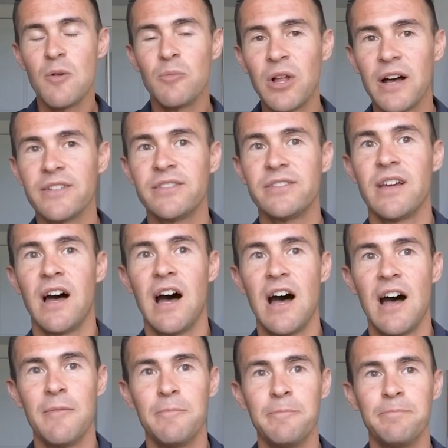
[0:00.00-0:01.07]
Plus,
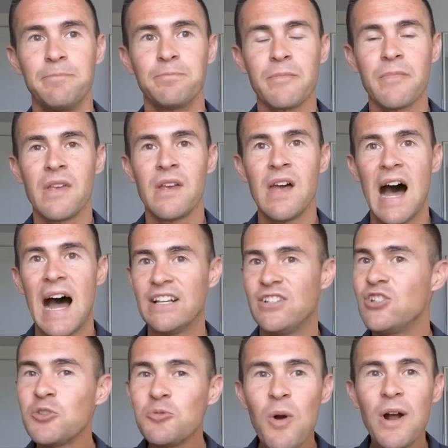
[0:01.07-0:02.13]
I
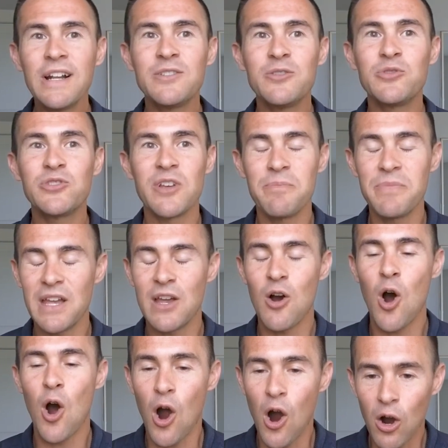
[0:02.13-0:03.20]
just want to do something
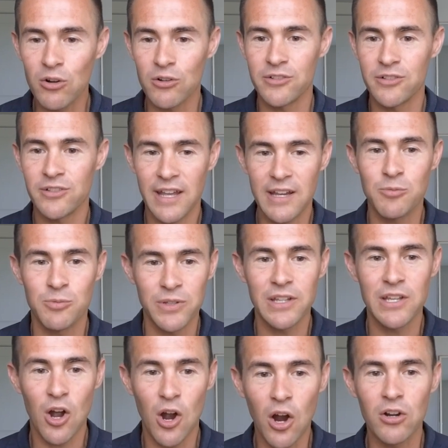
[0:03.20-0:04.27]
hard, like
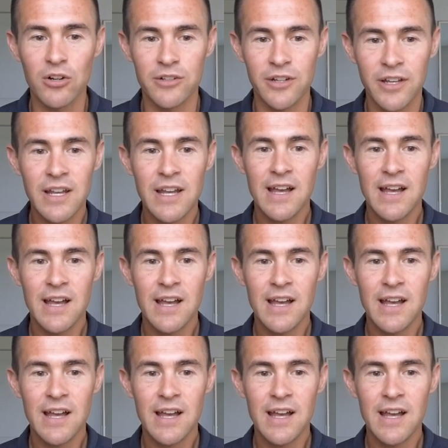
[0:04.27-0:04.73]
really hard.